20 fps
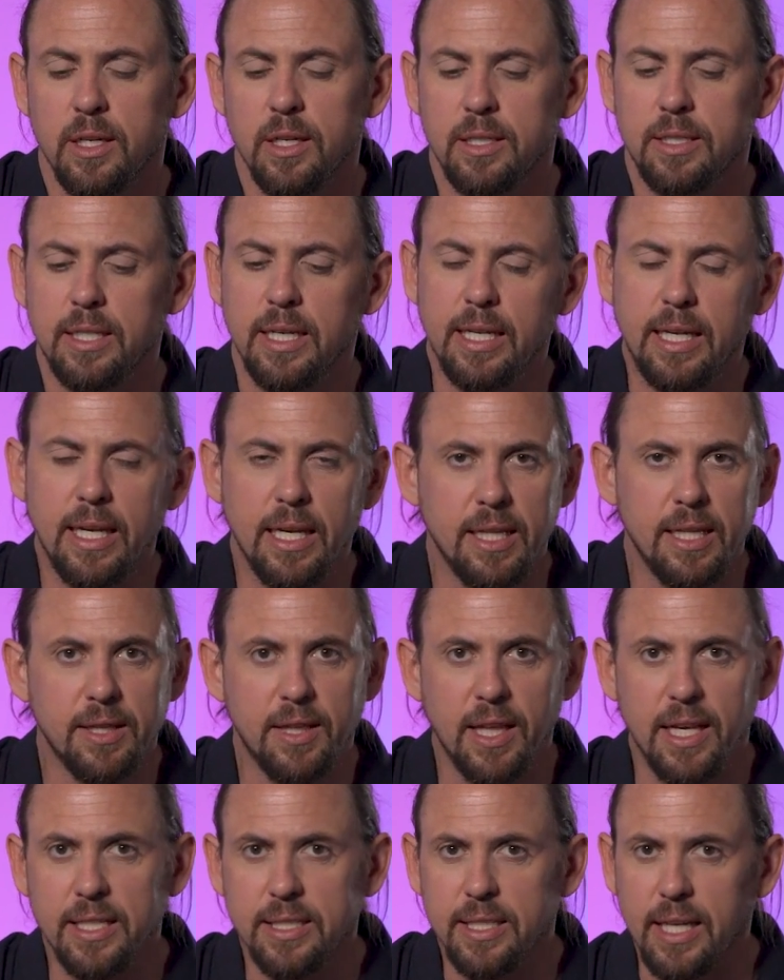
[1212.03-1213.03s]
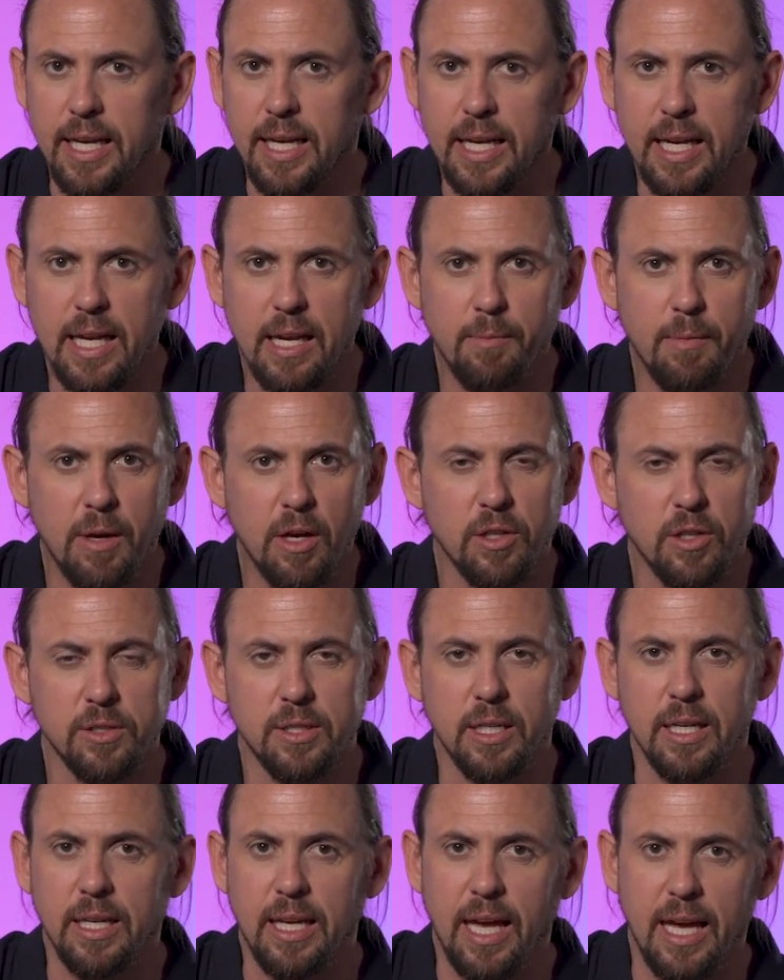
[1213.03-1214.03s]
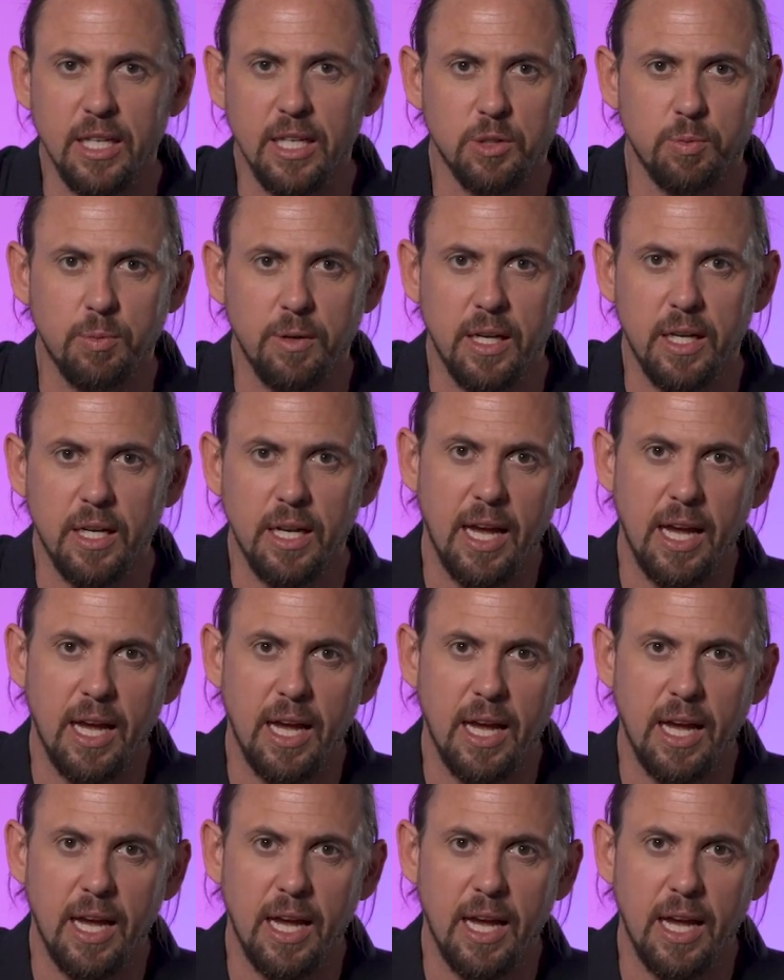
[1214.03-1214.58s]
to get things like emails, engagement,